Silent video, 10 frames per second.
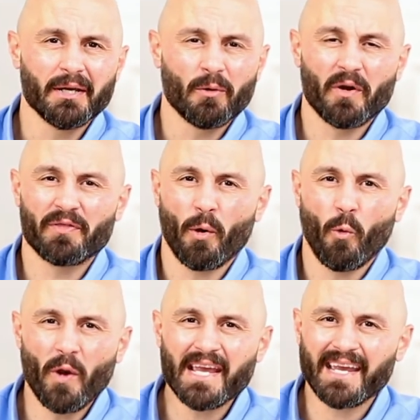with a
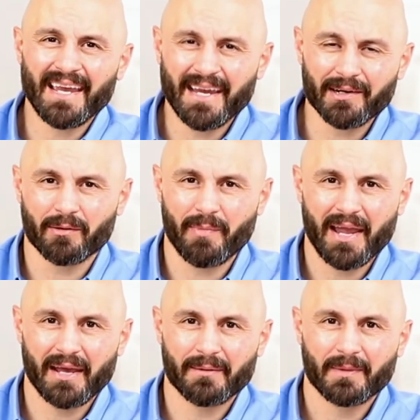weak inner
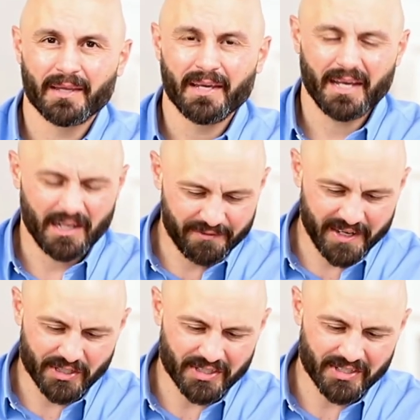man. In
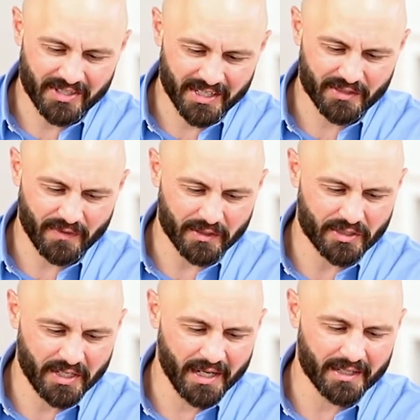Ephesians 6, verse
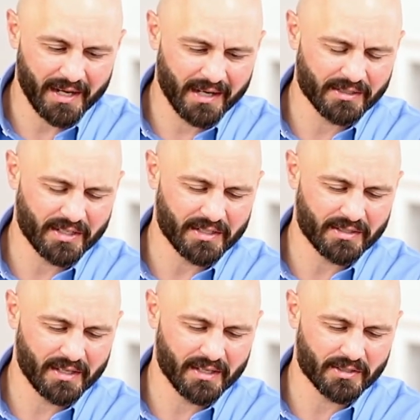10, God says
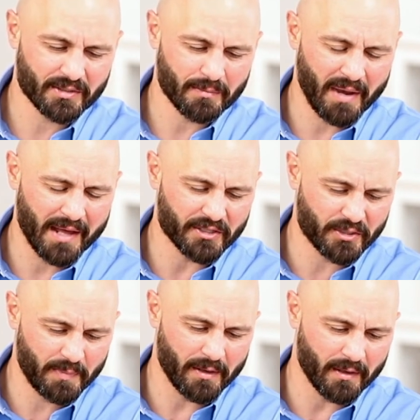this by the
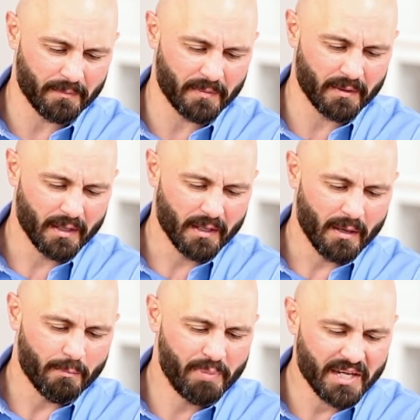Spirit,
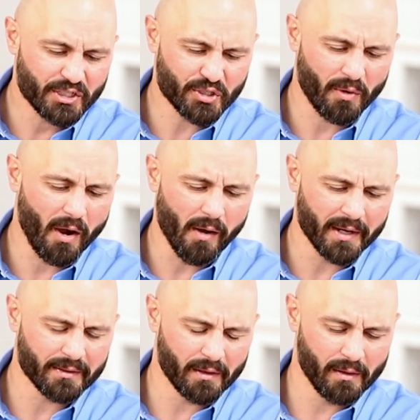be
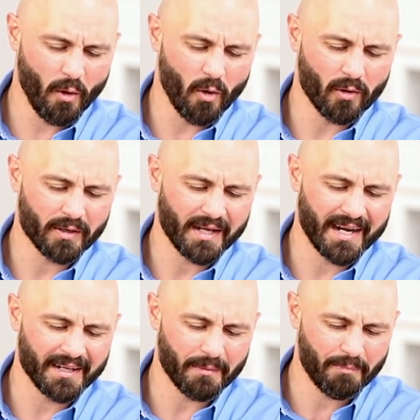strong in the Lord
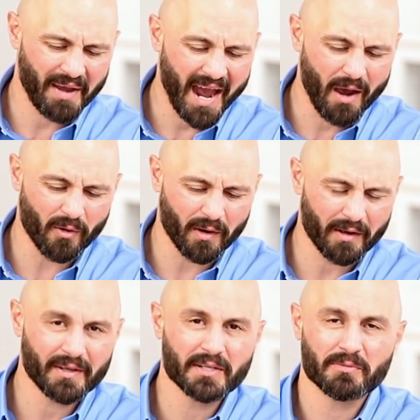and in the power
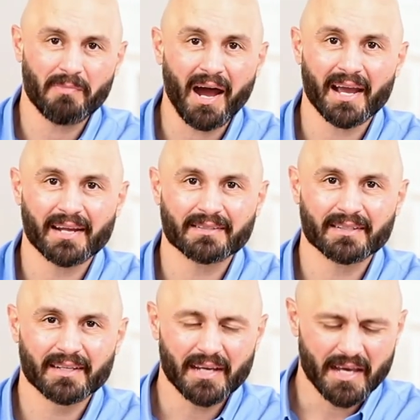of His might.
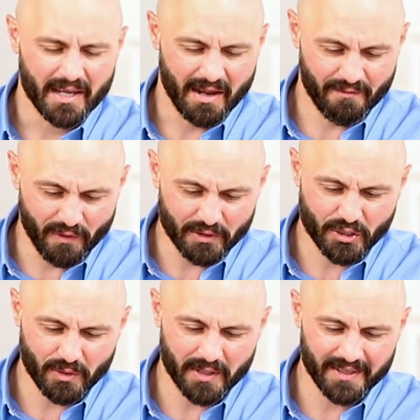In 1
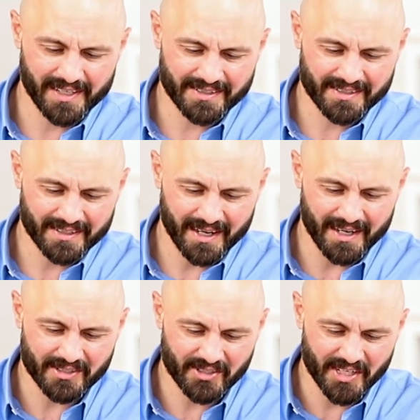Corinthians
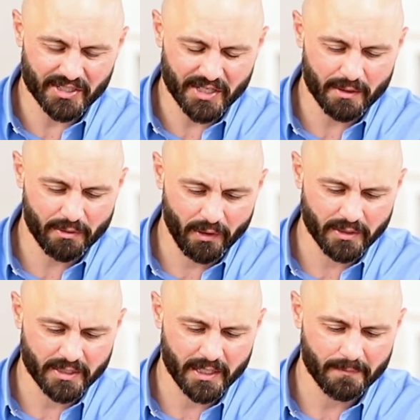
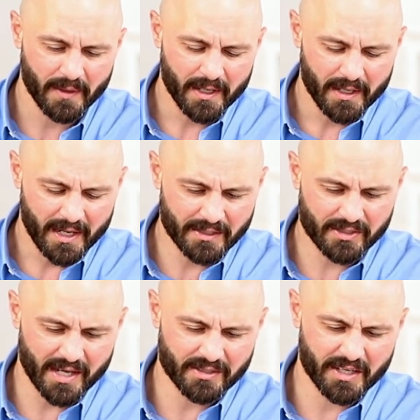16:13, it
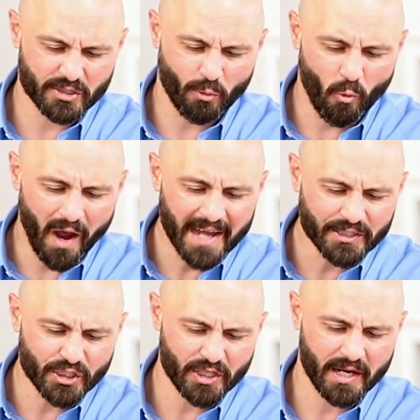says this,
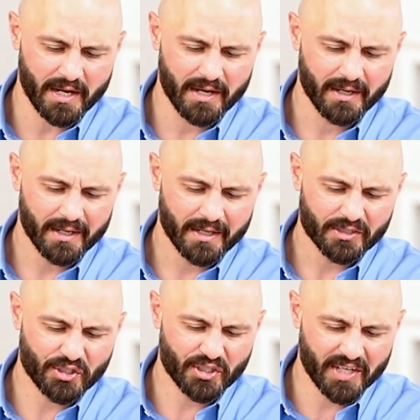watch ye,
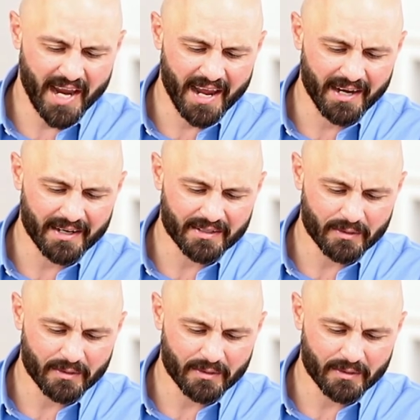stand